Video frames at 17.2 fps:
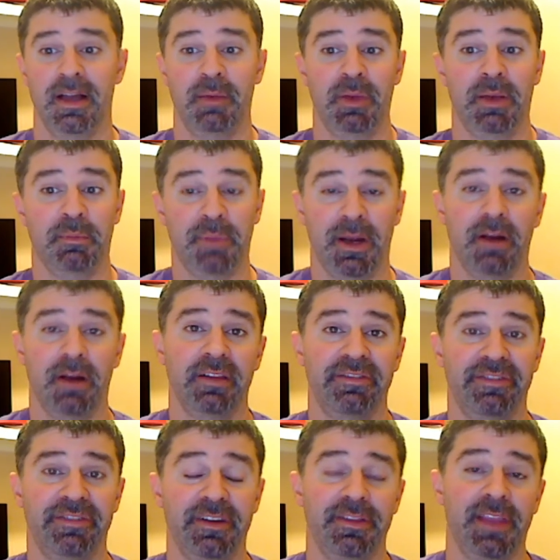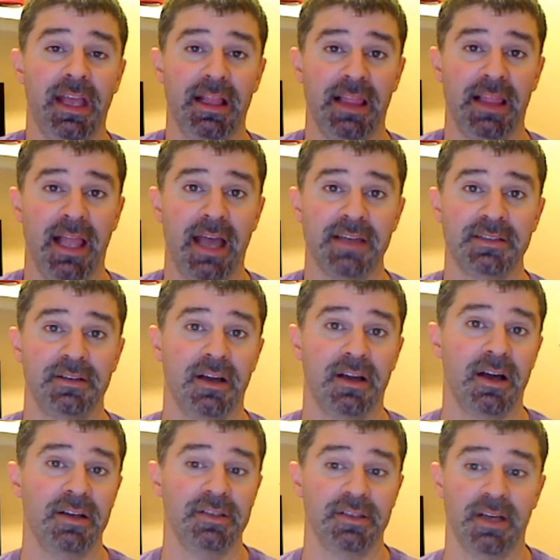it barely fit in that last
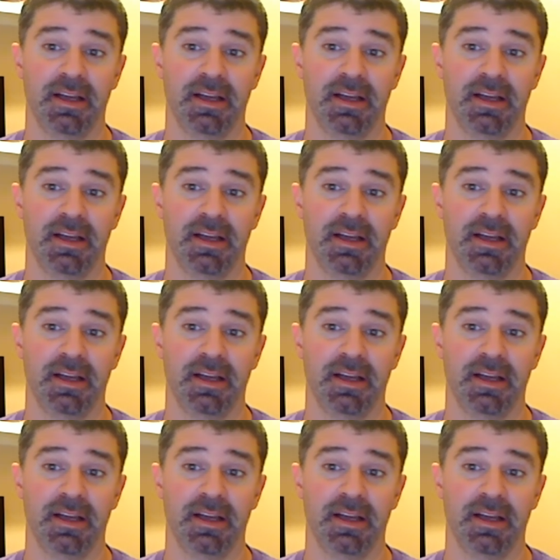notch,